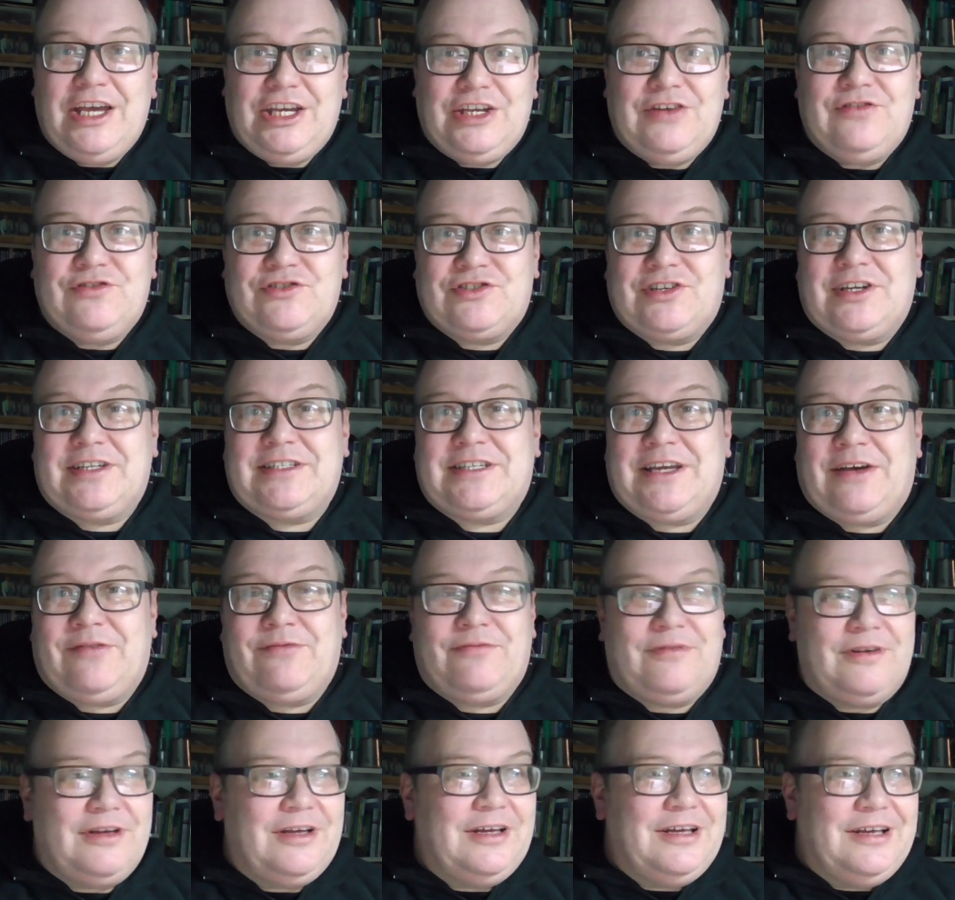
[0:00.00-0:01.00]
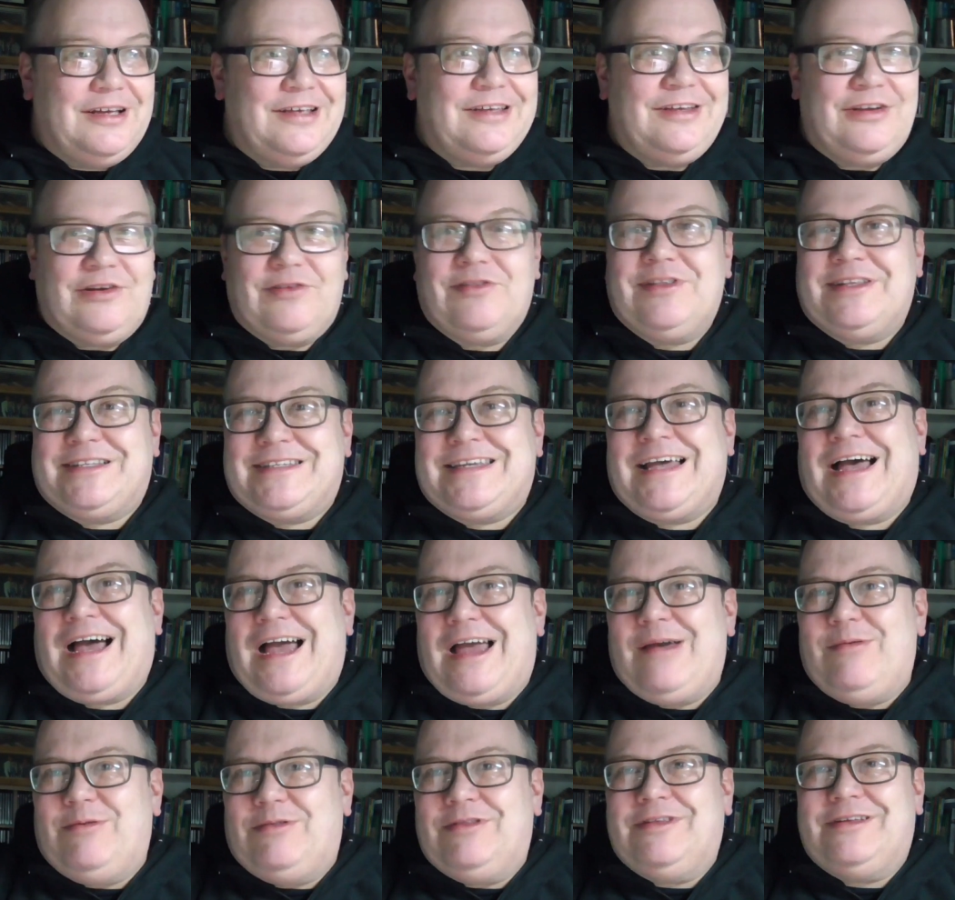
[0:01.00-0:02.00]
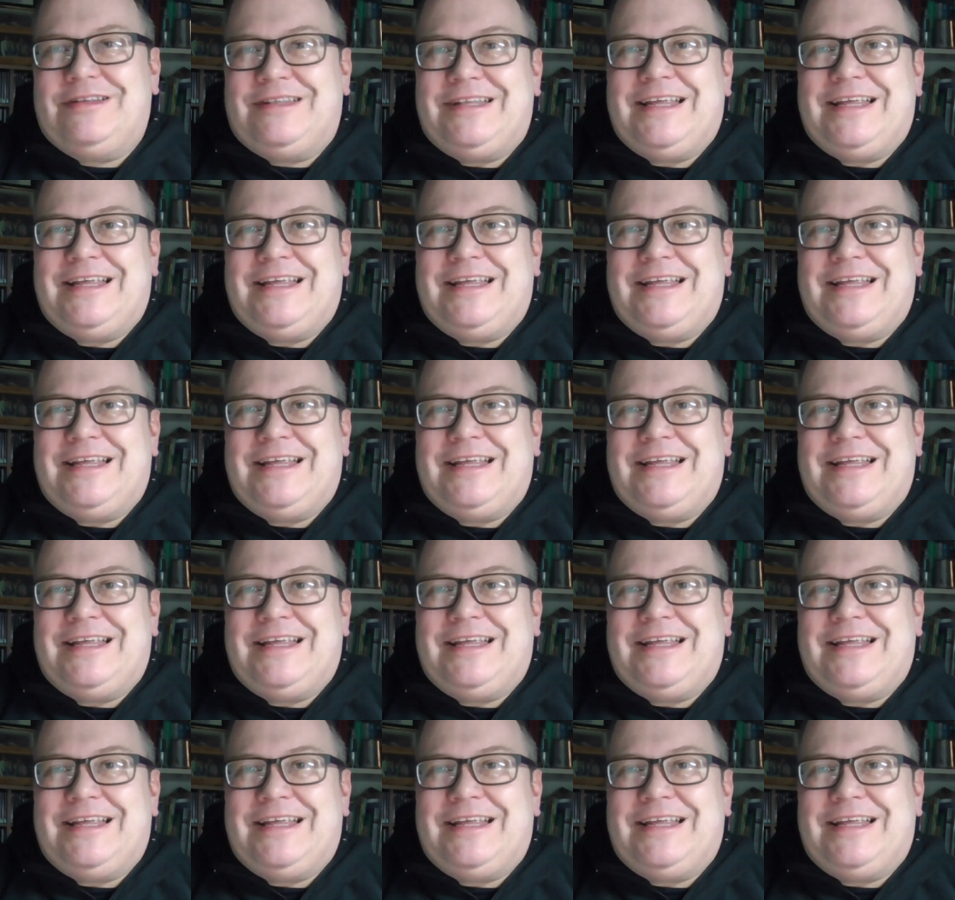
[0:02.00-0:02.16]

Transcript: You've just got to have, you know, the time and the